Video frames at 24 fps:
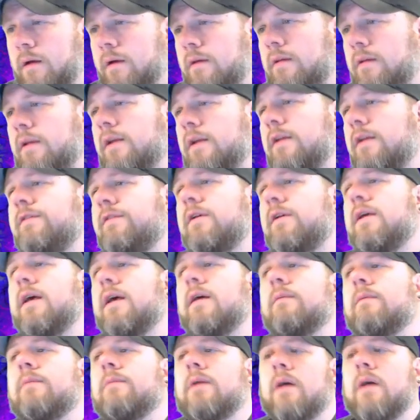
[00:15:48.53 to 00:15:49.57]
Then if you
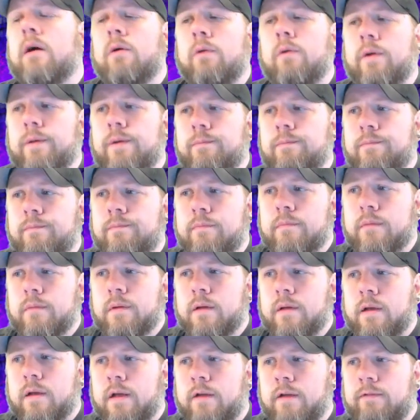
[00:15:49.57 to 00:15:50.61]
kept going,
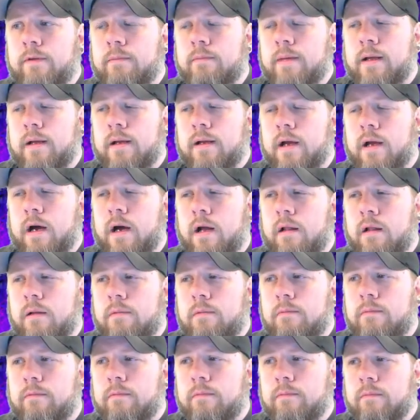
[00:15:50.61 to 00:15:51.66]
if you made a
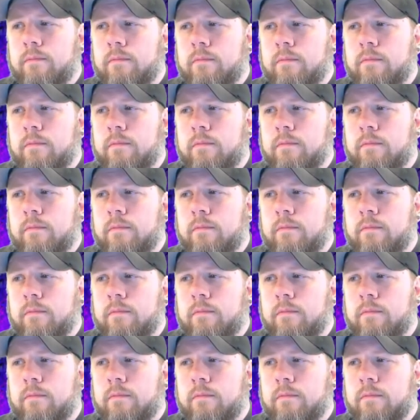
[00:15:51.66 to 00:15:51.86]
column